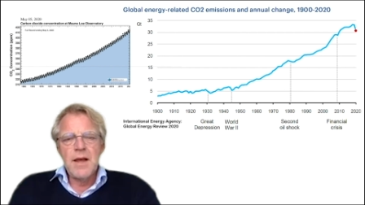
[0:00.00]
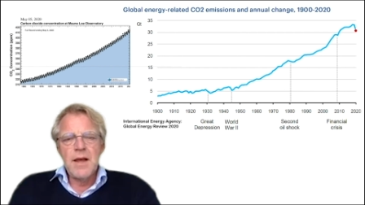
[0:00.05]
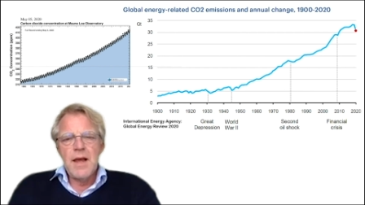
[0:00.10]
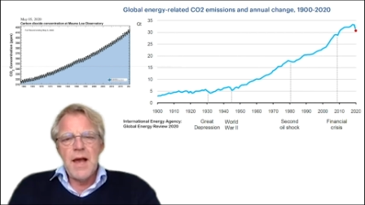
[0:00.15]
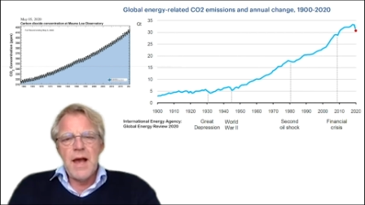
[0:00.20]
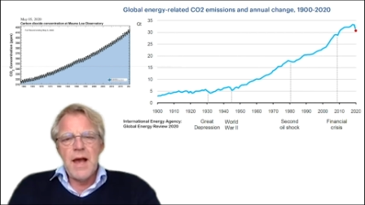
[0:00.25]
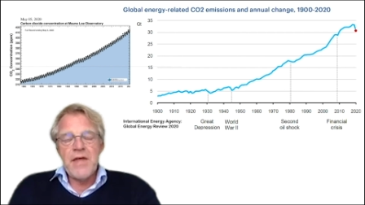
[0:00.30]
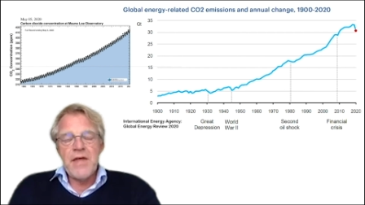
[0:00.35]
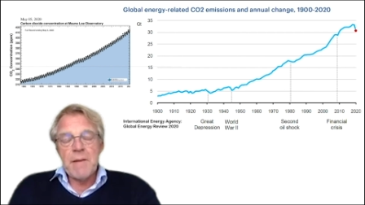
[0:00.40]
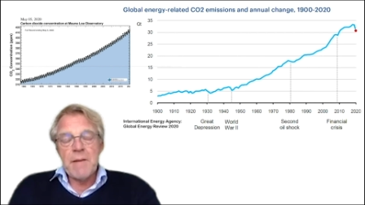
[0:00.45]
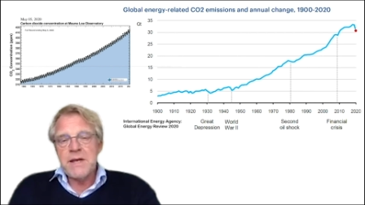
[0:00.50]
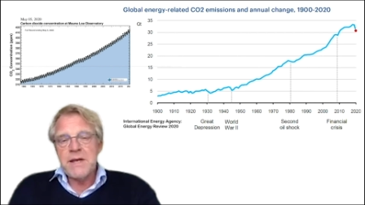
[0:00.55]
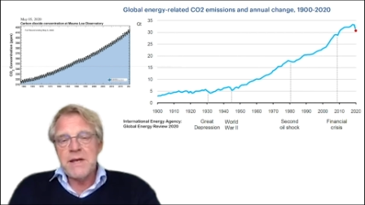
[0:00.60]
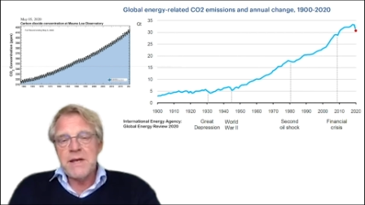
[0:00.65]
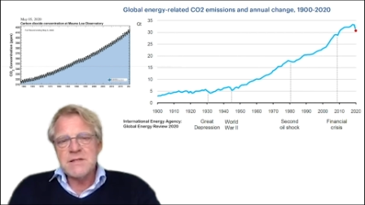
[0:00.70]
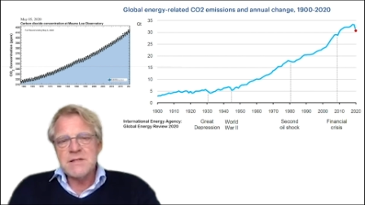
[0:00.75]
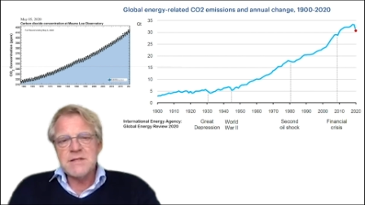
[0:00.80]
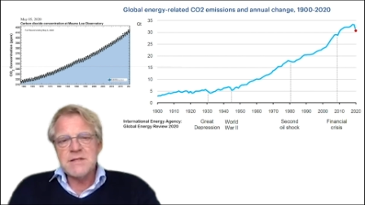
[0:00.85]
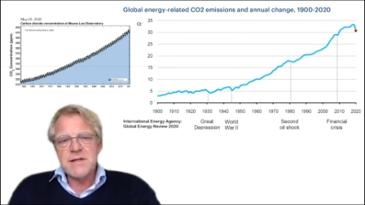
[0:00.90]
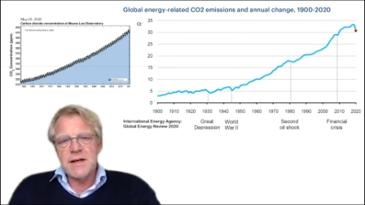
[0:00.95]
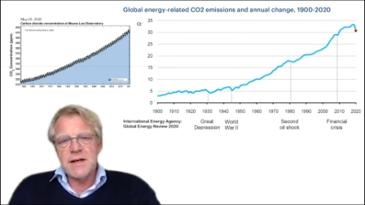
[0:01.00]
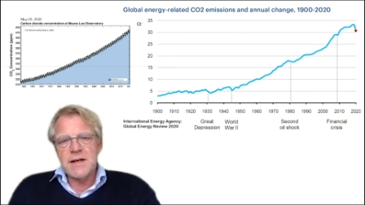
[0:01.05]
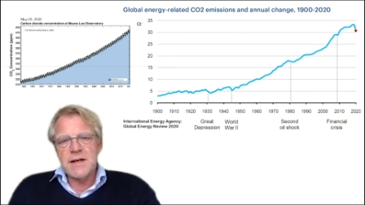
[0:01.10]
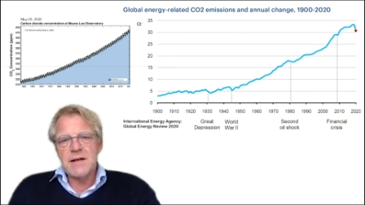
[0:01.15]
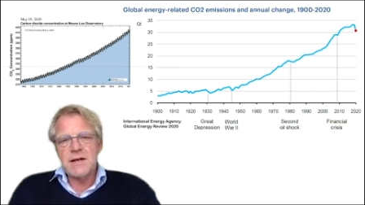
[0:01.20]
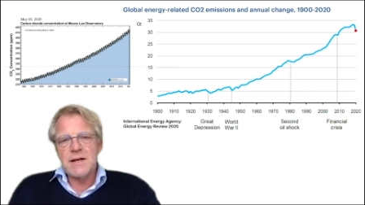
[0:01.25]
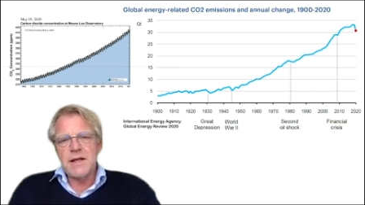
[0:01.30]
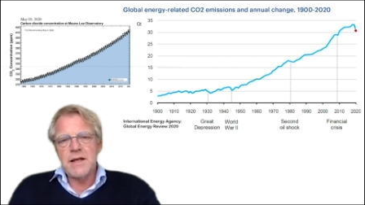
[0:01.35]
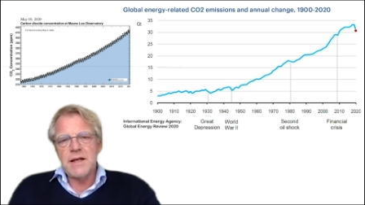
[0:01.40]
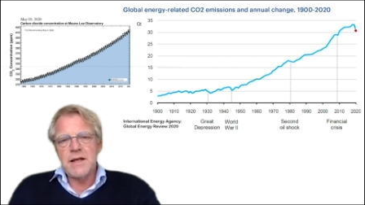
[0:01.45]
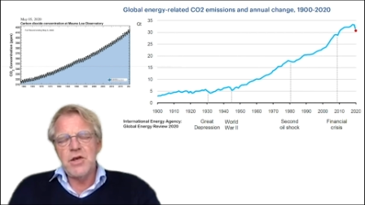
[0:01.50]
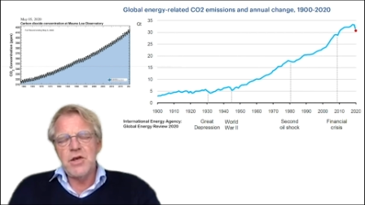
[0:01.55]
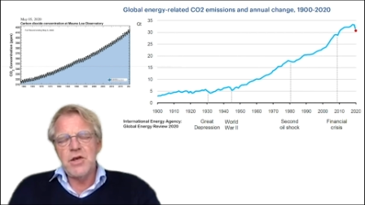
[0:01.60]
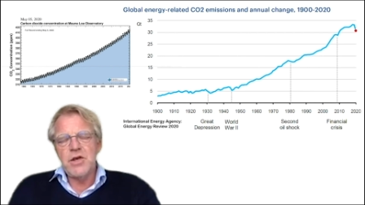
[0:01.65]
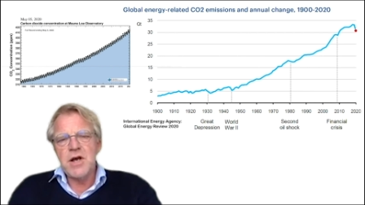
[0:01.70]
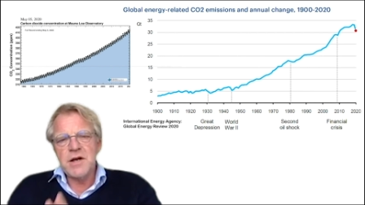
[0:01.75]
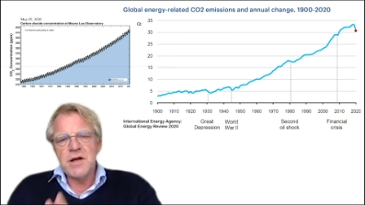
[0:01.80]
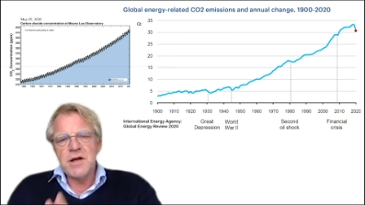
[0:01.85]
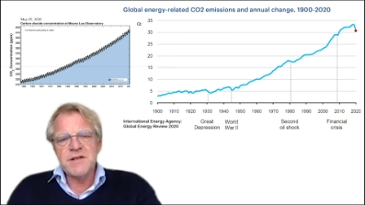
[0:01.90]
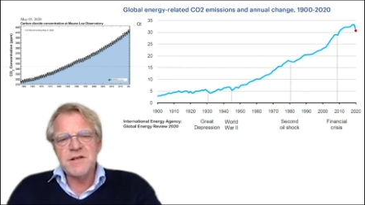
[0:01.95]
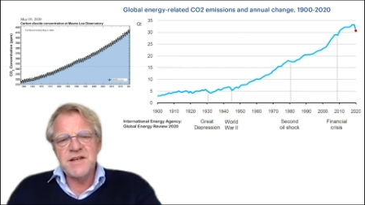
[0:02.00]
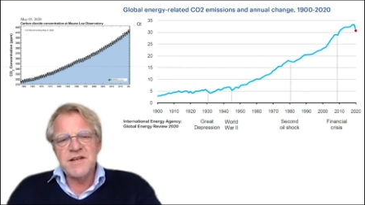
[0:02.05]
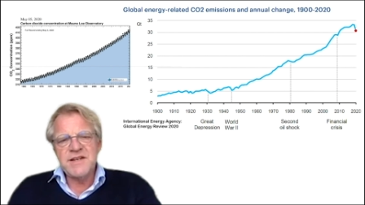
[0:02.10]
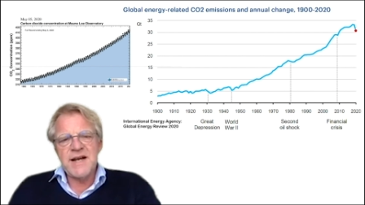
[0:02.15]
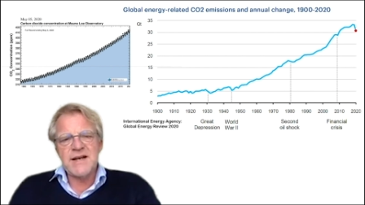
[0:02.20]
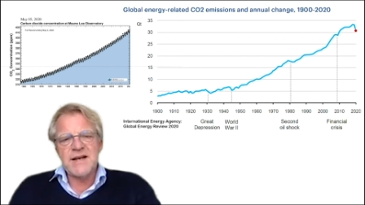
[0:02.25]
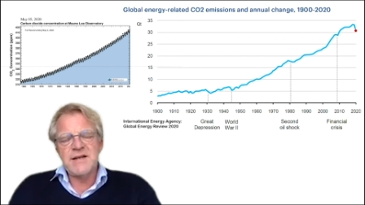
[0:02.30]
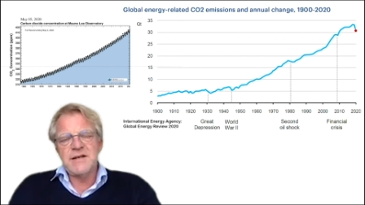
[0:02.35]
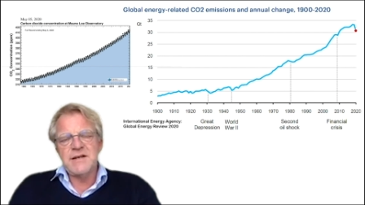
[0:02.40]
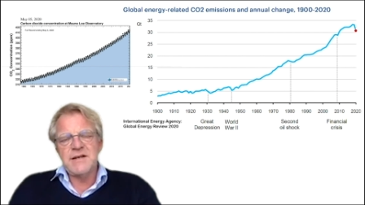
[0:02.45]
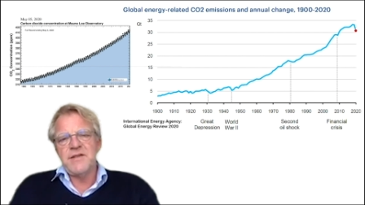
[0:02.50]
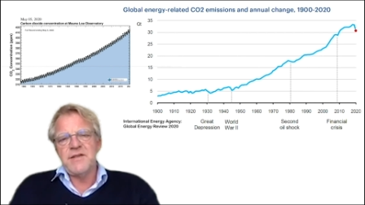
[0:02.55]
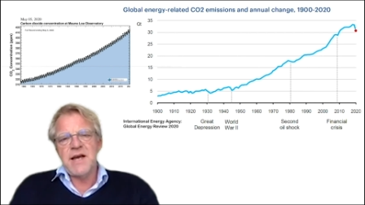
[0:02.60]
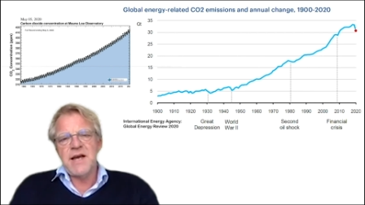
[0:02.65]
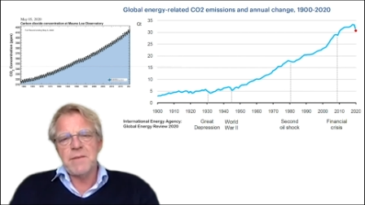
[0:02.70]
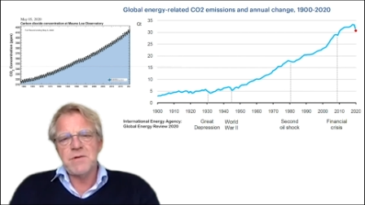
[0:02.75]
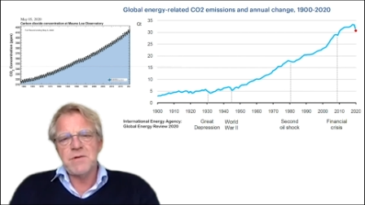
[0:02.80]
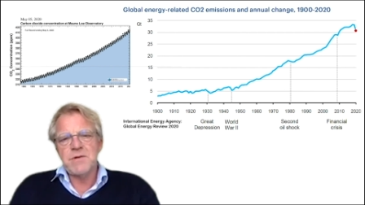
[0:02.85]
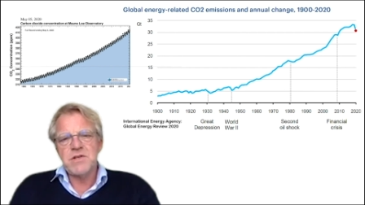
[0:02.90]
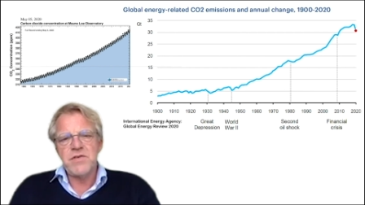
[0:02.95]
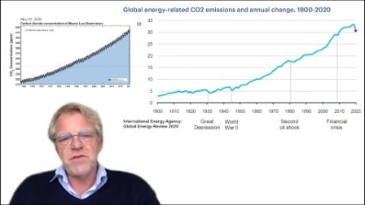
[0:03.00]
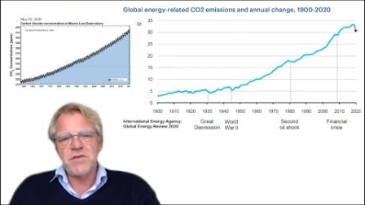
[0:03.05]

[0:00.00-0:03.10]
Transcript: And that means that you can't detect it in the atmosphere,